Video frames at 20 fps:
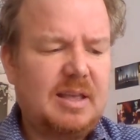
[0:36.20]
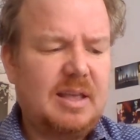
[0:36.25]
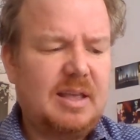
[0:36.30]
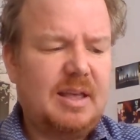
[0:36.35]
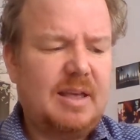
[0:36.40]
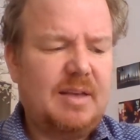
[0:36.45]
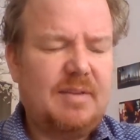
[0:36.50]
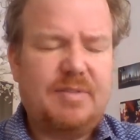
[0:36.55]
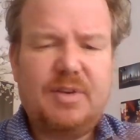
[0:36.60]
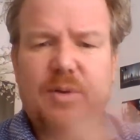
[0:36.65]

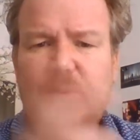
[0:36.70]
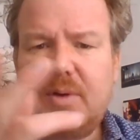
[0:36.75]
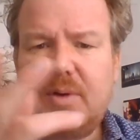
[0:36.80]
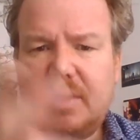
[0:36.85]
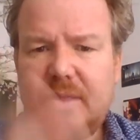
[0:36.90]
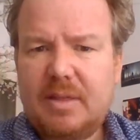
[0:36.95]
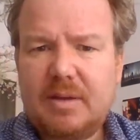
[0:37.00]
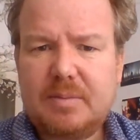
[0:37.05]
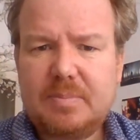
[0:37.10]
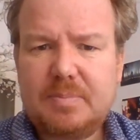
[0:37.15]
a few
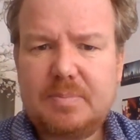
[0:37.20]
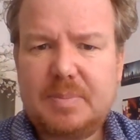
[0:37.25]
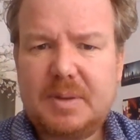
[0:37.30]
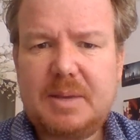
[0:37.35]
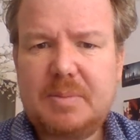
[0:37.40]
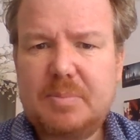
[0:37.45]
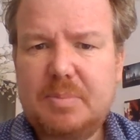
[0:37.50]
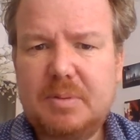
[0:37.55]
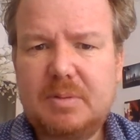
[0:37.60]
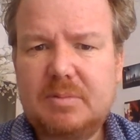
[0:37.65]
other
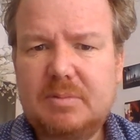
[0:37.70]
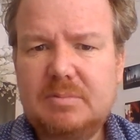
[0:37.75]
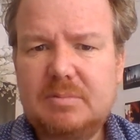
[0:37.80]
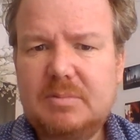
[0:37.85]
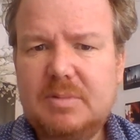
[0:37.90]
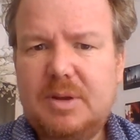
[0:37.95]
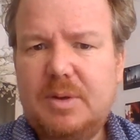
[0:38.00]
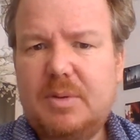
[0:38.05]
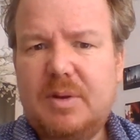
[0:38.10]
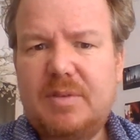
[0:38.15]
people
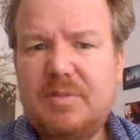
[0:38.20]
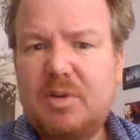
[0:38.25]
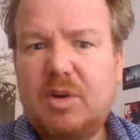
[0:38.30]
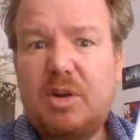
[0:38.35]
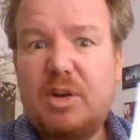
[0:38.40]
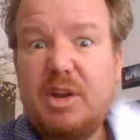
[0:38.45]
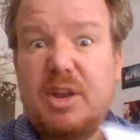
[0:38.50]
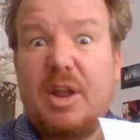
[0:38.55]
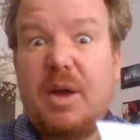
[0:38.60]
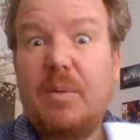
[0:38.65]
who I've
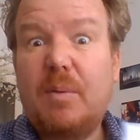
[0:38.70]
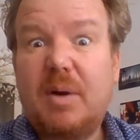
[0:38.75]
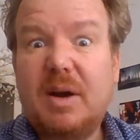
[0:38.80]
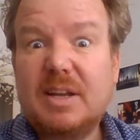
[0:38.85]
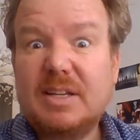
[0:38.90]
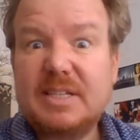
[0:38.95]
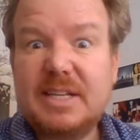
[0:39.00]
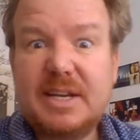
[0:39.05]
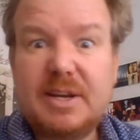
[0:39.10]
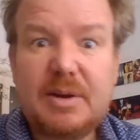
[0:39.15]
got no
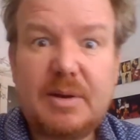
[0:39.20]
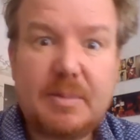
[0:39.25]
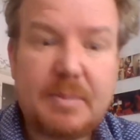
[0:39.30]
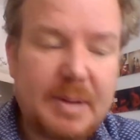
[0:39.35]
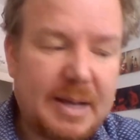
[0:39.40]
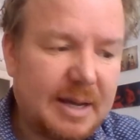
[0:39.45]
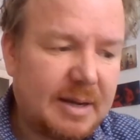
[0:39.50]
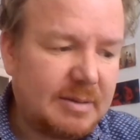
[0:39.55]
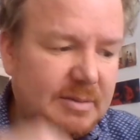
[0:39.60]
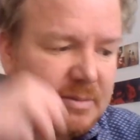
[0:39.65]
idea
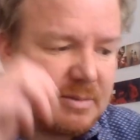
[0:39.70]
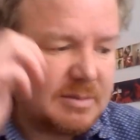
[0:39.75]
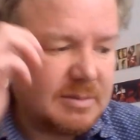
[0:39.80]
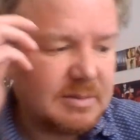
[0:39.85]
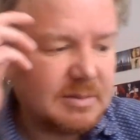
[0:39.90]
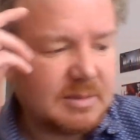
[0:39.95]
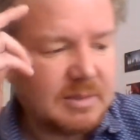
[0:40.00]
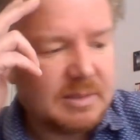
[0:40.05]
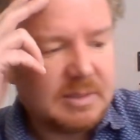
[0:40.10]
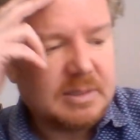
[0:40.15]
about.
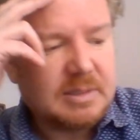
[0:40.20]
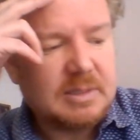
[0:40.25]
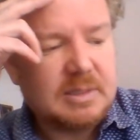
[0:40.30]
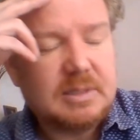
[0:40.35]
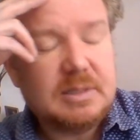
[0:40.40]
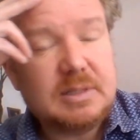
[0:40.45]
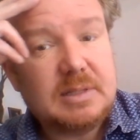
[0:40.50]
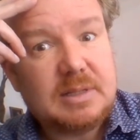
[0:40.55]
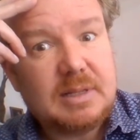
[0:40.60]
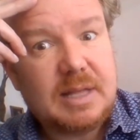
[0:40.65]

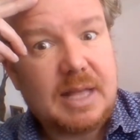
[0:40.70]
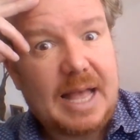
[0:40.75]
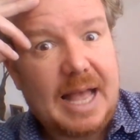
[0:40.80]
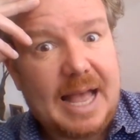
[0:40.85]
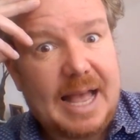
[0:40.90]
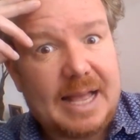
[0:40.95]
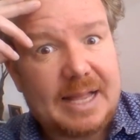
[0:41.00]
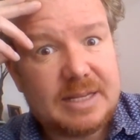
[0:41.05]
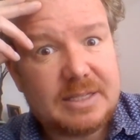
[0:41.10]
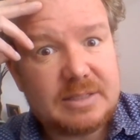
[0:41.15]

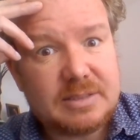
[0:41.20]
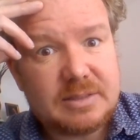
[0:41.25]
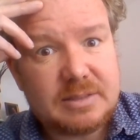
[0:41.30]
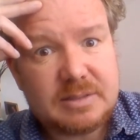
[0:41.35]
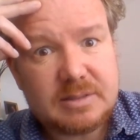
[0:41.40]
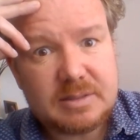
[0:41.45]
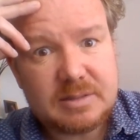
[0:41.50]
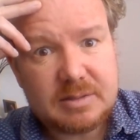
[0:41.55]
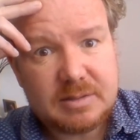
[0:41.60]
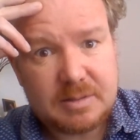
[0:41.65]
And
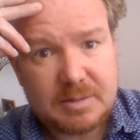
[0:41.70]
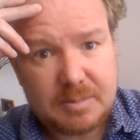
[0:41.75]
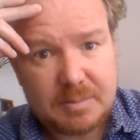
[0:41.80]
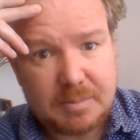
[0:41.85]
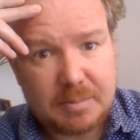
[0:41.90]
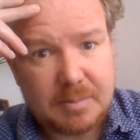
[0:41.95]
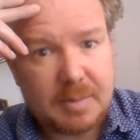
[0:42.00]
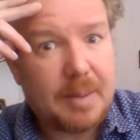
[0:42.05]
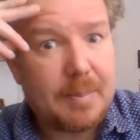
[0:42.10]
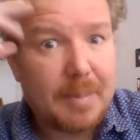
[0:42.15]

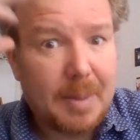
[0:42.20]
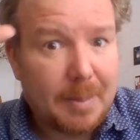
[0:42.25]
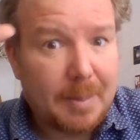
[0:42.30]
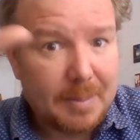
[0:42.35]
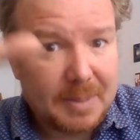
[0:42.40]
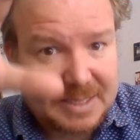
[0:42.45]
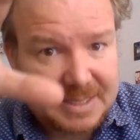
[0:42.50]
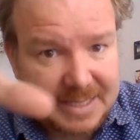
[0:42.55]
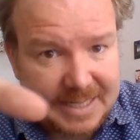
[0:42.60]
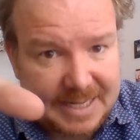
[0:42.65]
my
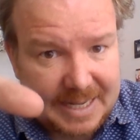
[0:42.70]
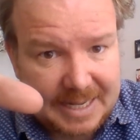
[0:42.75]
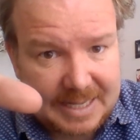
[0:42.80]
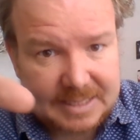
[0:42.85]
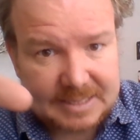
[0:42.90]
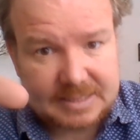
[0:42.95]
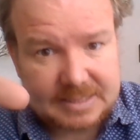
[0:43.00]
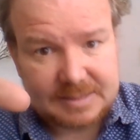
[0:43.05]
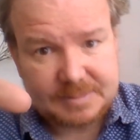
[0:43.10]
mum and dad.